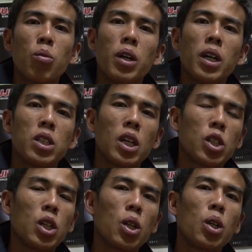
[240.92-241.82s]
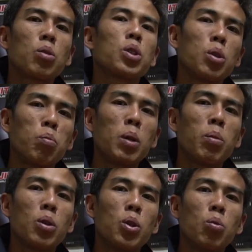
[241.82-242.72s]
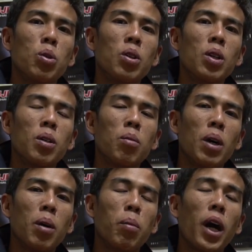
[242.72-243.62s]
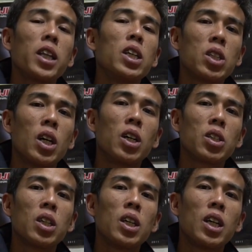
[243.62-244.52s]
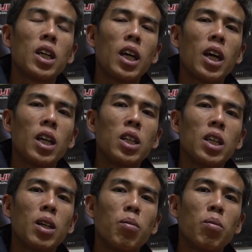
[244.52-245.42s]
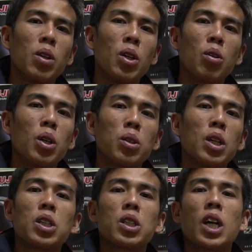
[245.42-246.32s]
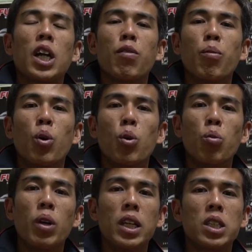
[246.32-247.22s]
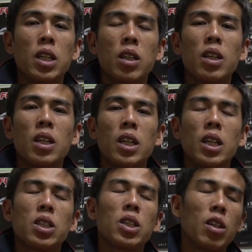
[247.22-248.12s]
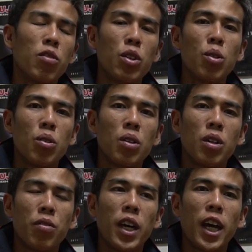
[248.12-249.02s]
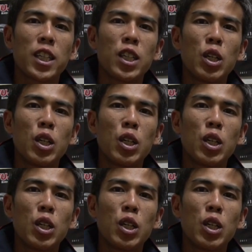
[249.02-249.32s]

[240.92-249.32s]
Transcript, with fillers: where it's actually closer to people who would buy these cars, and you know, it's just kind of more realistic inside view of that.